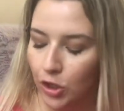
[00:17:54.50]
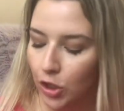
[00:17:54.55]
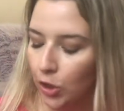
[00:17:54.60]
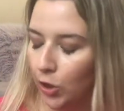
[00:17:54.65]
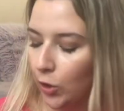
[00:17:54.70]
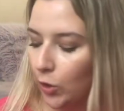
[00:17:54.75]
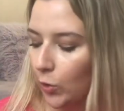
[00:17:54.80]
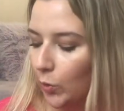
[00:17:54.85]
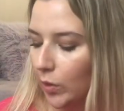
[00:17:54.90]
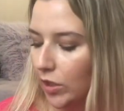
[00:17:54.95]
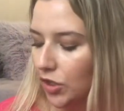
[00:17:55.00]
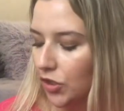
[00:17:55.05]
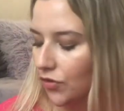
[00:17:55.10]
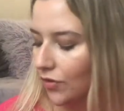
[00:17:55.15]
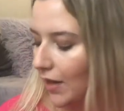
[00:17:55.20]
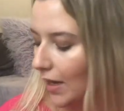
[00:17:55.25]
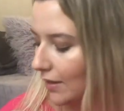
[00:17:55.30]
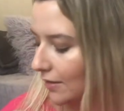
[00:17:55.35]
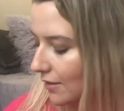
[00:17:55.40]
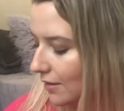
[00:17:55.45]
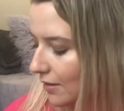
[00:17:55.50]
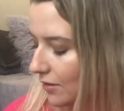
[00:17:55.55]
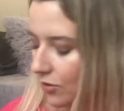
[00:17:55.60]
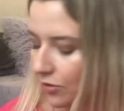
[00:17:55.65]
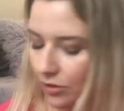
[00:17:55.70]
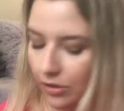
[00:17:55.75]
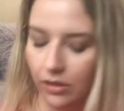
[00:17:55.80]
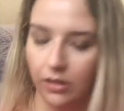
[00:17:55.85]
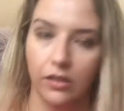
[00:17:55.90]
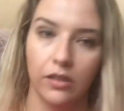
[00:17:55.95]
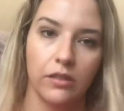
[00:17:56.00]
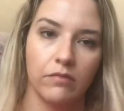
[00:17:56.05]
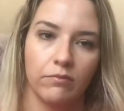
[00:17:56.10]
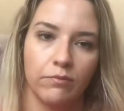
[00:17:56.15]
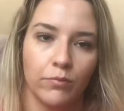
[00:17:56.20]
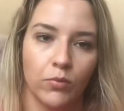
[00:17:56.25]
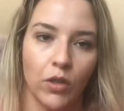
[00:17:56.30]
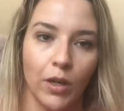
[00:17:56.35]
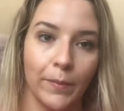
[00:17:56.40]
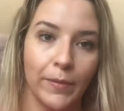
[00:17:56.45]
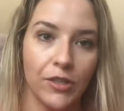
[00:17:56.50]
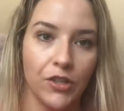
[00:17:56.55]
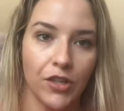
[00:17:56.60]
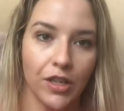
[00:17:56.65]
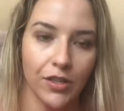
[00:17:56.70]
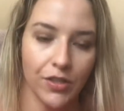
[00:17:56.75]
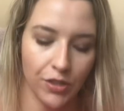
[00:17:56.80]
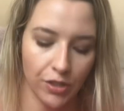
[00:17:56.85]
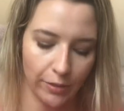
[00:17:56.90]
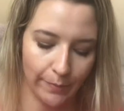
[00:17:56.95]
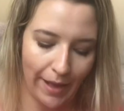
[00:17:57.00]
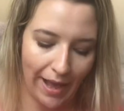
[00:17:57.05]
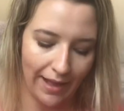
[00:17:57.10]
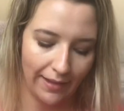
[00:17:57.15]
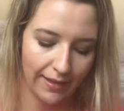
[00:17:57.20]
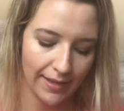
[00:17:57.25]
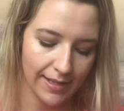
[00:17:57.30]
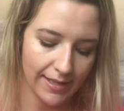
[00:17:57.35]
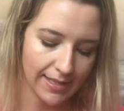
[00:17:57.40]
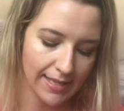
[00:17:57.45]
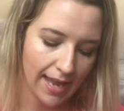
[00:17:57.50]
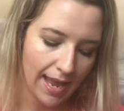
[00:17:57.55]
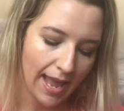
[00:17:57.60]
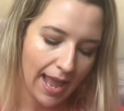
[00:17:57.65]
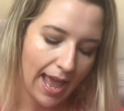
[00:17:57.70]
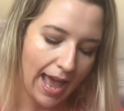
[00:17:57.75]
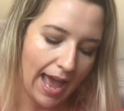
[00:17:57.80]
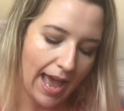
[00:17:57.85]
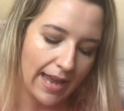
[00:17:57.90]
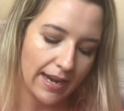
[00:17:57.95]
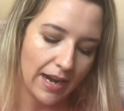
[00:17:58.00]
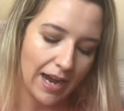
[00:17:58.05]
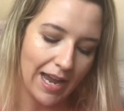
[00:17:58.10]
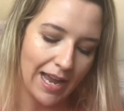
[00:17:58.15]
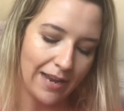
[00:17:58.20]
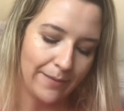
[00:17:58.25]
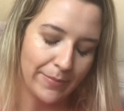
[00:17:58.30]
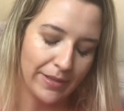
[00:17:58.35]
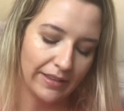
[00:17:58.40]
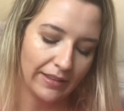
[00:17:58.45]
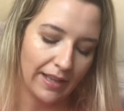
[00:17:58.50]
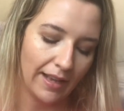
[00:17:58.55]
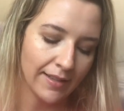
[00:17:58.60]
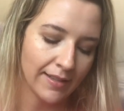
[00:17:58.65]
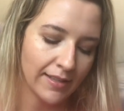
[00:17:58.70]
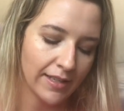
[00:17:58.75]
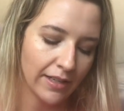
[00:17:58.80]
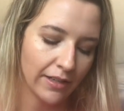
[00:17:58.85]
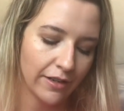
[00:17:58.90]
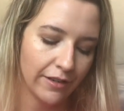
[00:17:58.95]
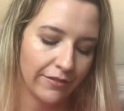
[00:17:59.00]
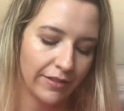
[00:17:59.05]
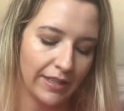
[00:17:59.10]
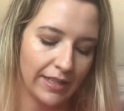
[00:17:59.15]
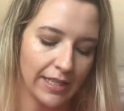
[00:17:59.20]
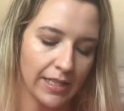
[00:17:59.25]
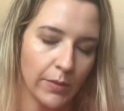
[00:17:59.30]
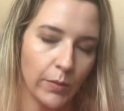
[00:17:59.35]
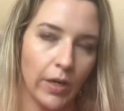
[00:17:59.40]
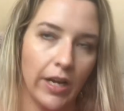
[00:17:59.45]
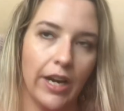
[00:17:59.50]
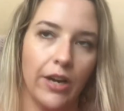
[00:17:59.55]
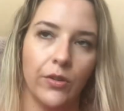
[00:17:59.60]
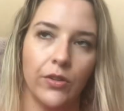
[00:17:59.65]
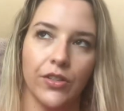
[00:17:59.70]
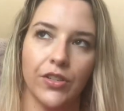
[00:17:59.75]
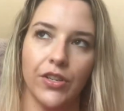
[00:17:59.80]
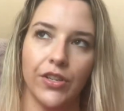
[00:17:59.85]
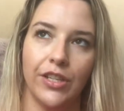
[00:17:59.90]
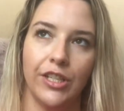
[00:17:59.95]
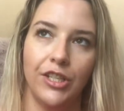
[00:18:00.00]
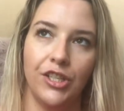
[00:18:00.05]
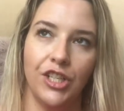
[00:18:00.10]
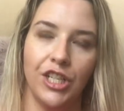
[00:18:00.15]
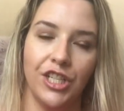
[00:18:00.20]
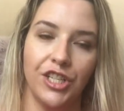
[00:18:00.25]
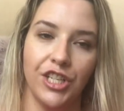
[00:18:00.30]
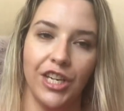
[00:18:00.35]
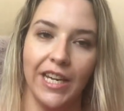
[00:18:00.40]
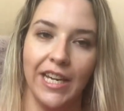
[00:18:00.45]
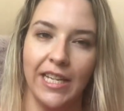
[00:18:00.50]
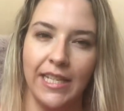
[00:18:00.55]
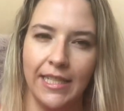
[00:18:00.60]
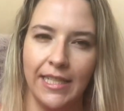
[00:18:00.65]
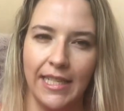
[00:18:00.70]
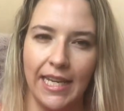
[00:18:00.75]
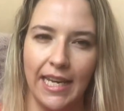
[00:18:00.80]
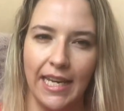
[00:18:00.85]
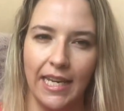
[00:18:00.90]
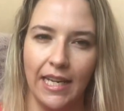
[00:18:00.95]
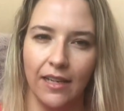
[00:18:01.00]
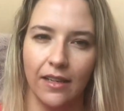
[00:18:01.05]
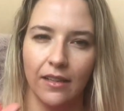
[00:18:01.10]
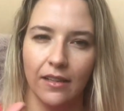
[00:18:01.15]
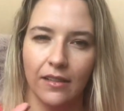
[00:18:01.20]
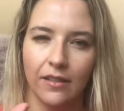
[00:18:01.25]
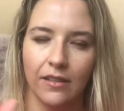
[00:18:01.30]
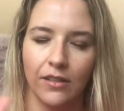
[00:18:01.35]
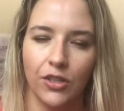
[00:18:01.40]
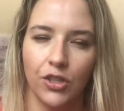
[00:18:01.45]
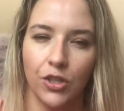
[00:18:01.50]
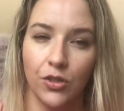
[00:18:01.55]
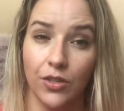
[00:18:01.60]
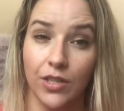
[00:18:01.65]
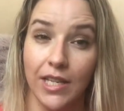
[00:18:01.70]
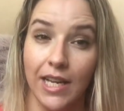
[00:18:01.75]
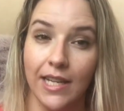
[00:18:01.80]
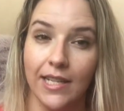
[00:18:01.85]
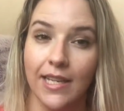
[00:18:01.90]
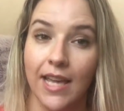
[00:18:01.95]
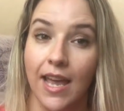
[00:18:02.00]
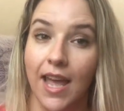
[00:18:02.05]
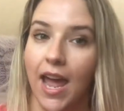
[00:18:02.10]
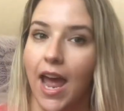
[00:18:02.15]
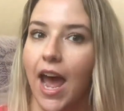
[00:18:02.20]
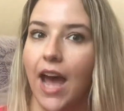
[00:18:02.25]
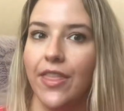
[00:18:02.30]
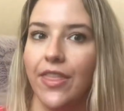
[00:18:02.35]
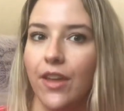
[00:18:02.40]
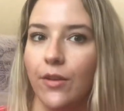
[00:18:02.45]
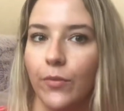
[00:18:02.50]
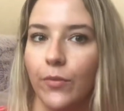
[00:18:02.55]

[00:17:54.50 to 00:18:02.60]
2 proper drugstore palettes, and I had been lusting over this one and also the Gigi Hadid 2 sets, and